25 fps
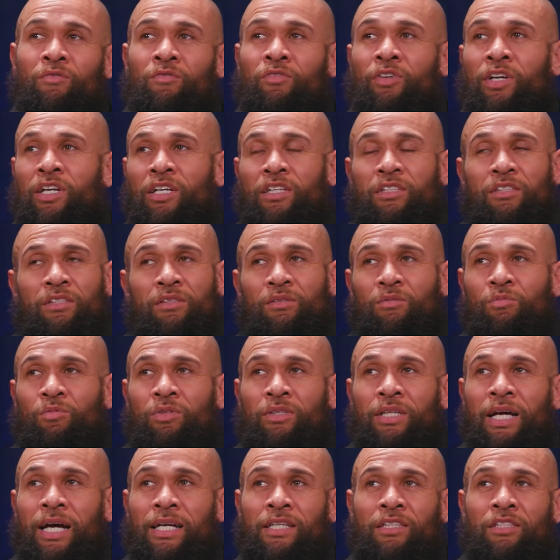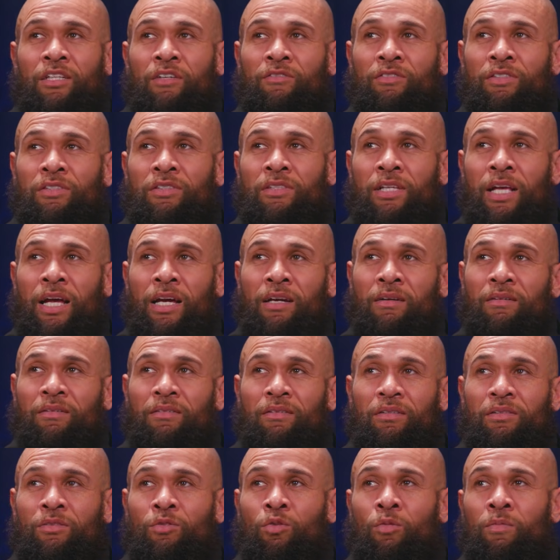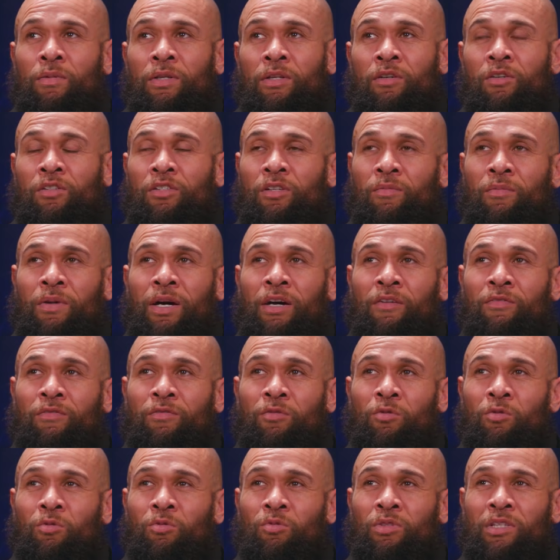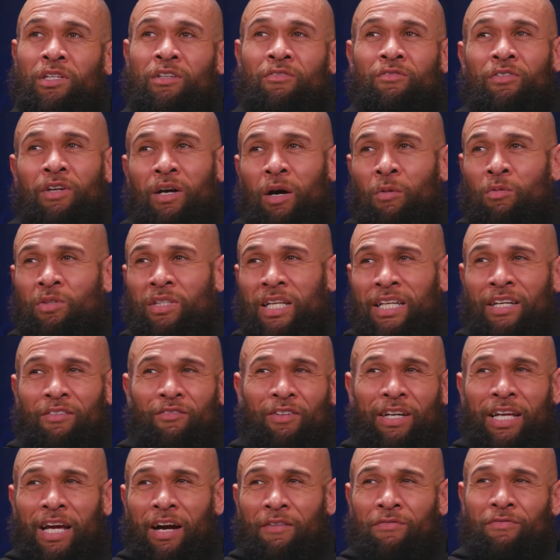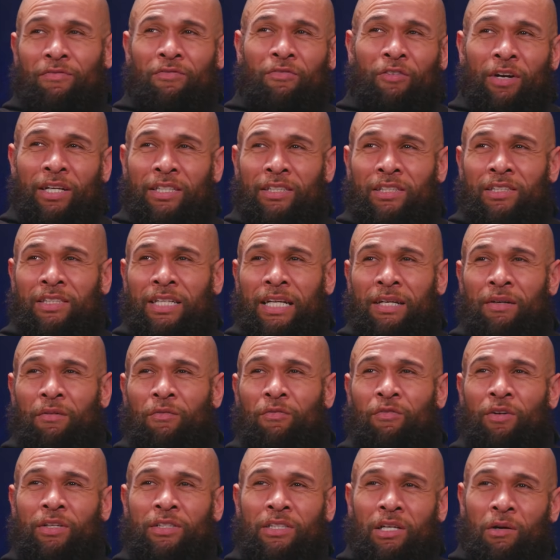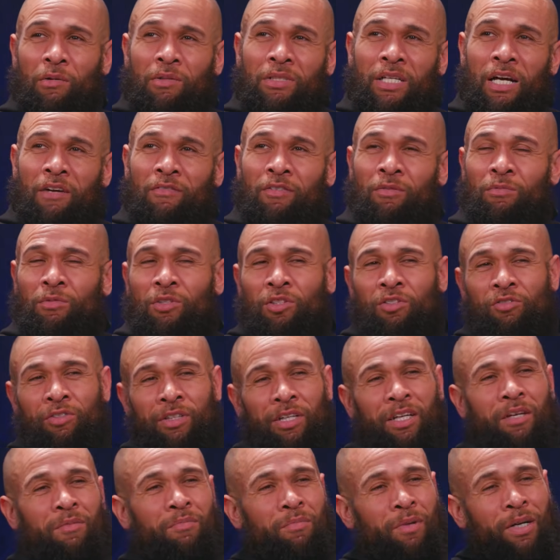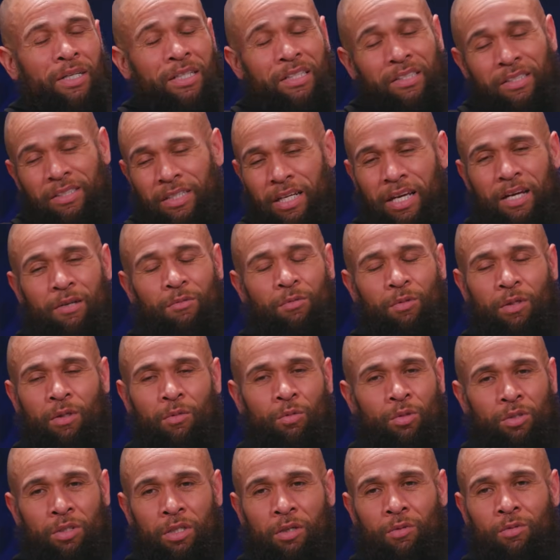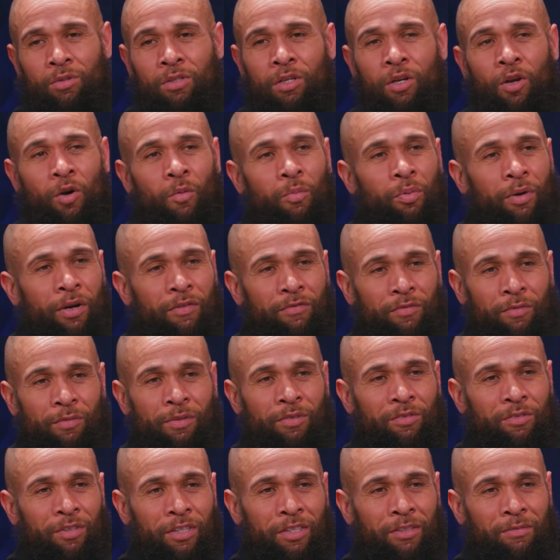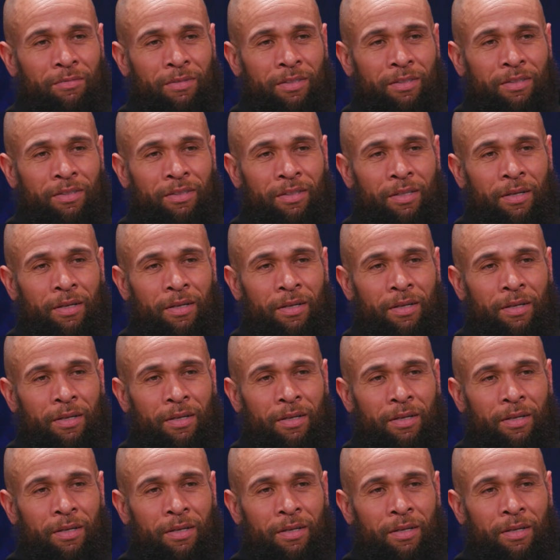and Vix was at each other's neck, normally because of my fault. I didn't really have friends, and the friends I was having with drinking buddies, yeah, it was a low point for me. It